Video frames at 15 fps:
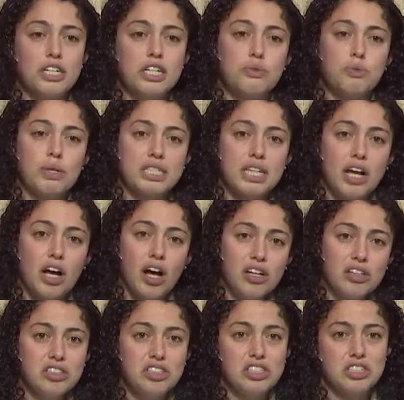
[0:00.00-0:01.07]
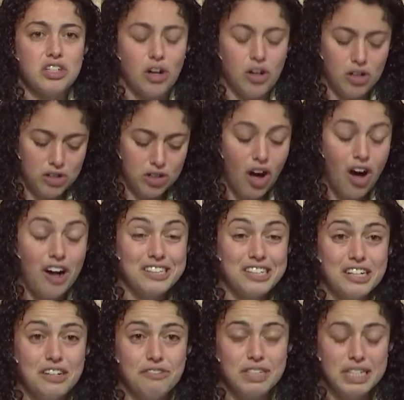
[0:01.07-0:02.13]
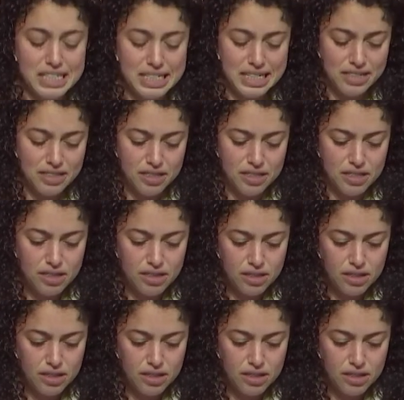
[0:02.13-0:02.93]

is what psychologists call cognitive dissonance.